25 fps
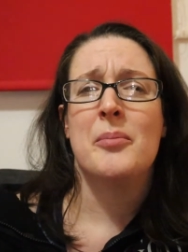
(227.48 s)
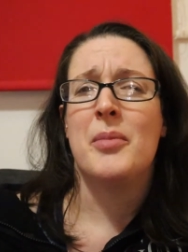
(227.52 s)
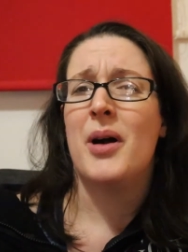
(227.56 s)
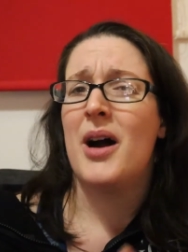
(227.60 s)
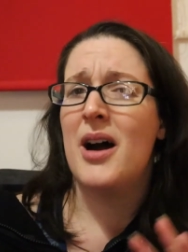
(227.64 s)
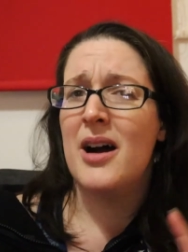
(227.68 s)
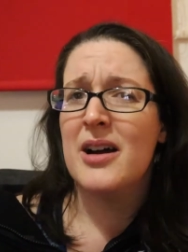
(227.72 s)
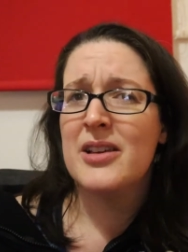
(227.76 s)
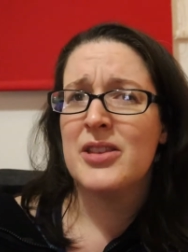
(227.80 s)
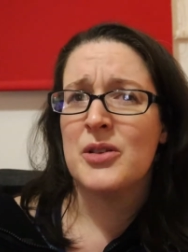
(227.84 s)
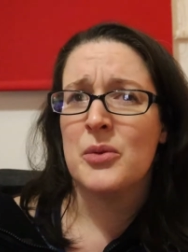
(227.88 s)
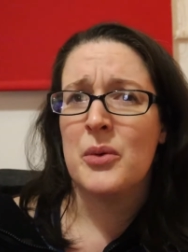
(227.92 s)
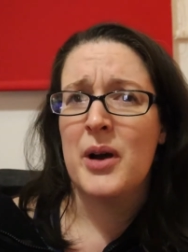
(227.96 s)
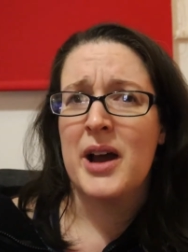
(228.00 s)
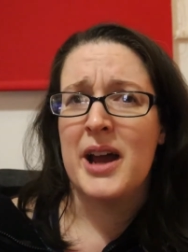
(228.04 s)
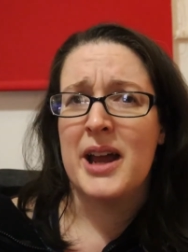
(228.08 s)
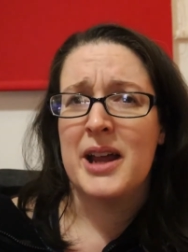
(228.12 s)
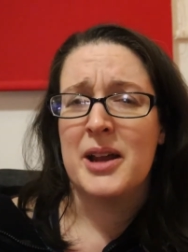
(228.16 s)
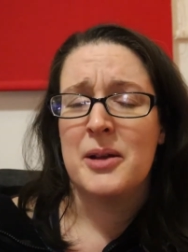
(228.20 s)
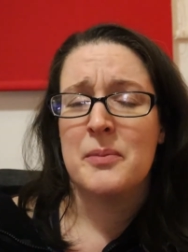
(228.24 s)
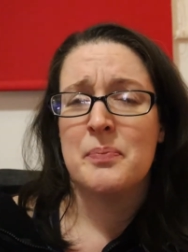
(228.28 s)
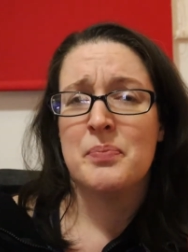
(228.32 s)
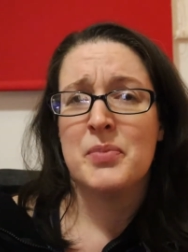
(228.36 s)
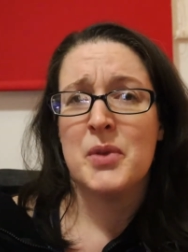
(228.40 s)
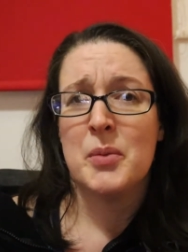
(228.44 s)
either
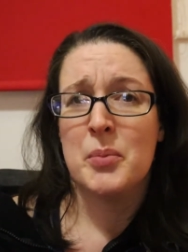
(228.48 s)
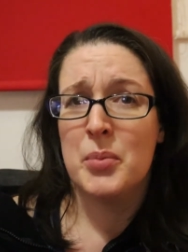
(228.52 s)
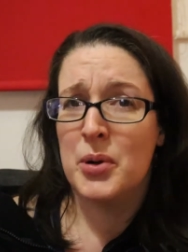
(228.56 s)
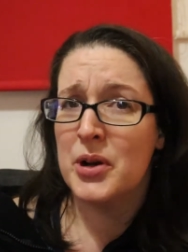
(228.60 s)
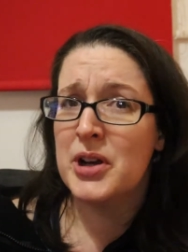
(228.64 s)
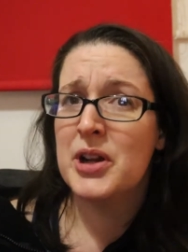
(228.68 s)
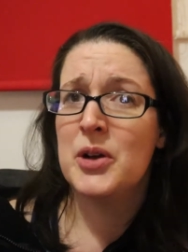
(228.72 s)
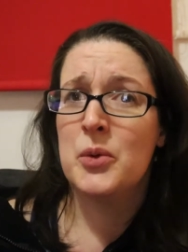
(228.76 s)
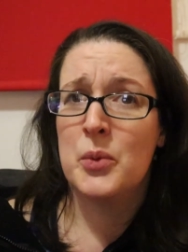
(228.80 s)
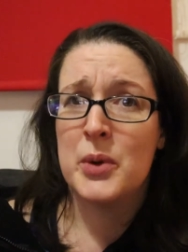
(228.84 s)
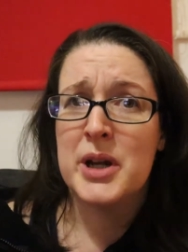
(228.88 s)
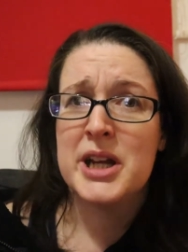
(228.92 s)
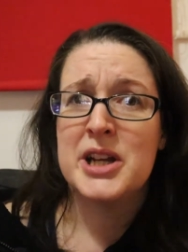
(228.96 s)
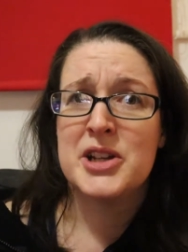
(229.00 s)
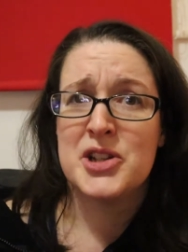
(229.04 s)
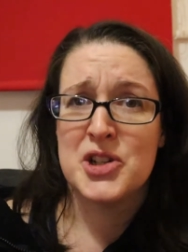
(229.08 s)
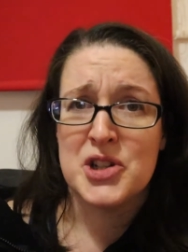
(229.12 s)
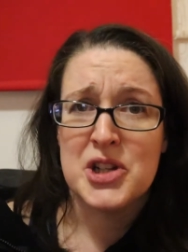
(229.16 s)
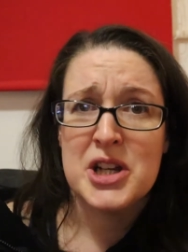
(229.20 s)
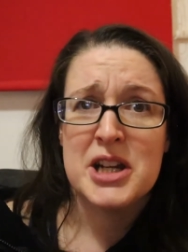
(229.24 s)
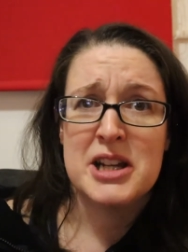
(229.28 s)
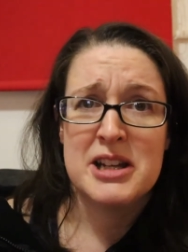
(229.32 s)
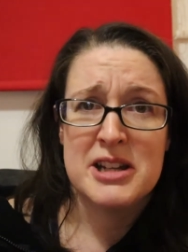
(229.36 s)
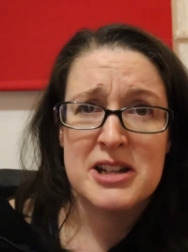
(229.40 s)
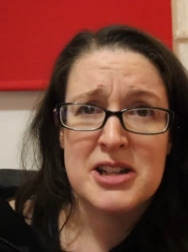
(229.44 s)
way, putting weird
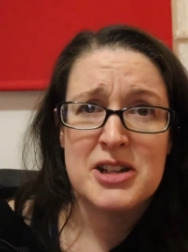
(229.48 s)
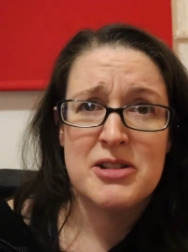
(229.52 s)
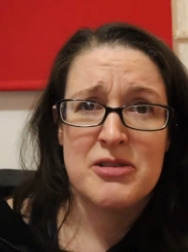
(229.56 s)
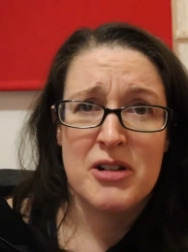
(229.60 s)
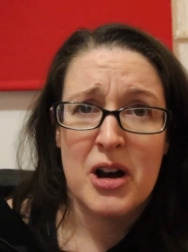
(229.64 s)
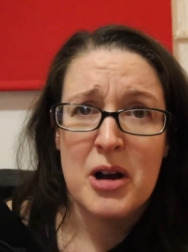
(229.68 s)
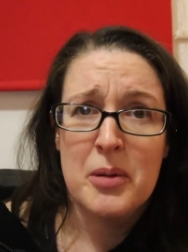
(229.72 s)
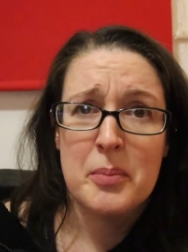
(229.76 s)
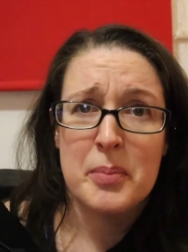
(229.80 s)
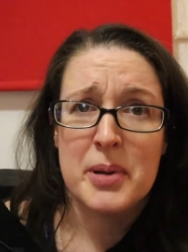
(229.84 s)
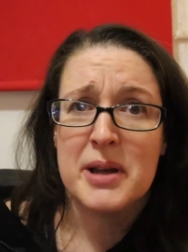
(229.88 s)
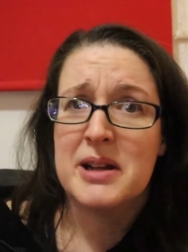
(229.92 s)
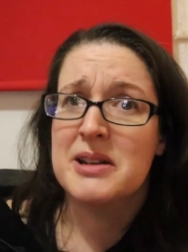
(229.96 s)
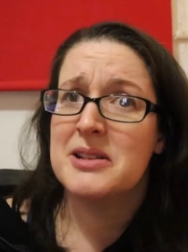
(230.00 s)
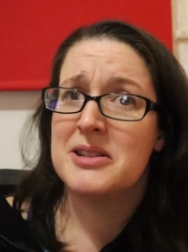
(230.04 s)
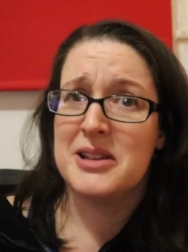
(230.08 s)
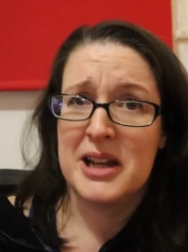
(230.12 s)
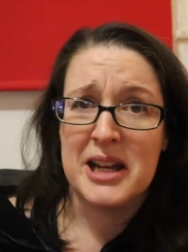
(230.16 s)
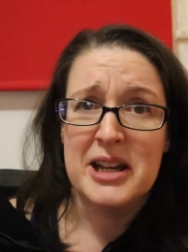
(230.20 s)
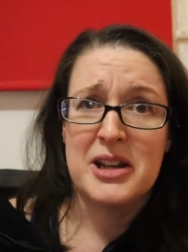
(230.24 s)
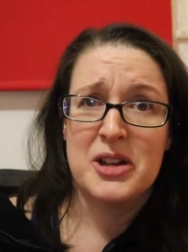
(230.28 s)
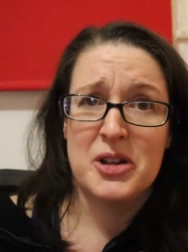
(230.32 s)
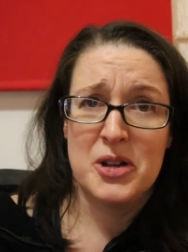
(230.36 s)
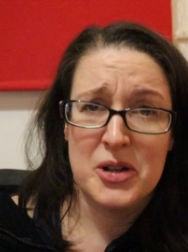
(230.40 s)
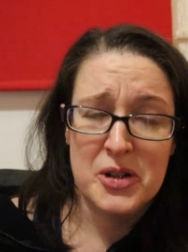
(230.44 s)
shit into your armpits
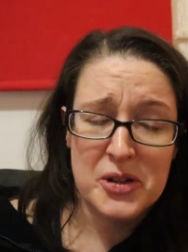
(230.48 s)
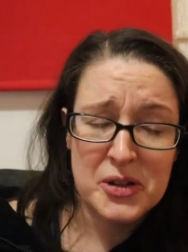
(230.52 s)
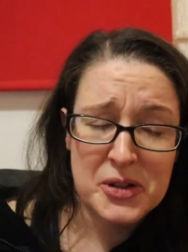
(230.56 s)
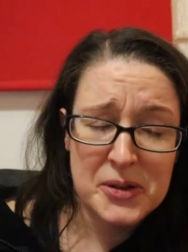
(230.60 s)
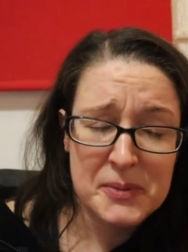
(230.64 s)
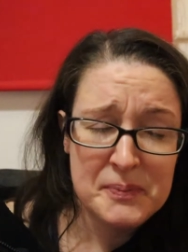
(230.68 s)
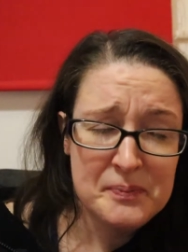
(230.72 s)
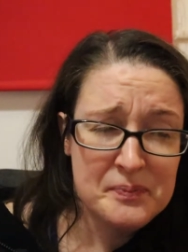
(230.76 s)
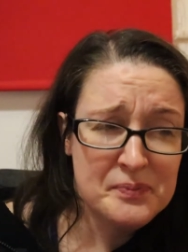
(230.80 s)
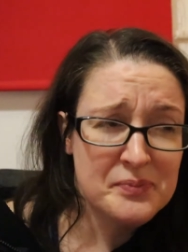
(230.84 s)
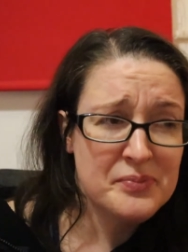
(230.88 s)
ain't good.